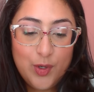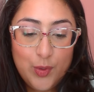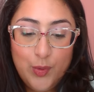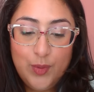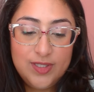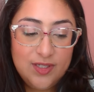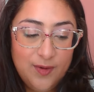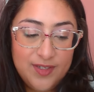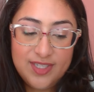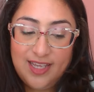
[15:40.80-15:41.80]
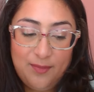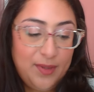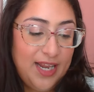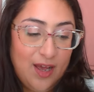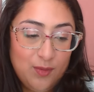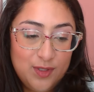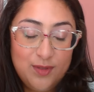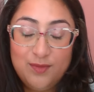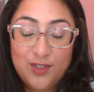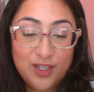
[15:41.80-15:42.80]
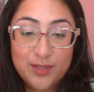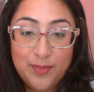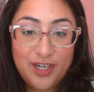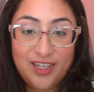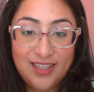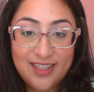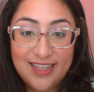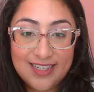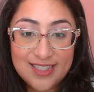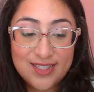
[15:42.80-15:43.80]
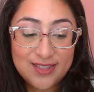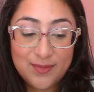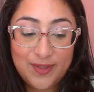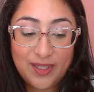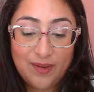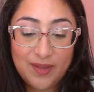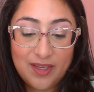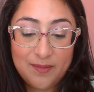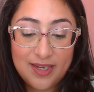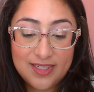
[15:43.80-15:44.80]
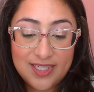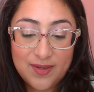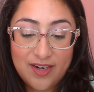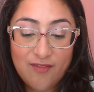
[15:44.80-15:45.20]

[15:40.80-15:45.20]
who is going to get beat out? Just barely. That's really what we come down to. And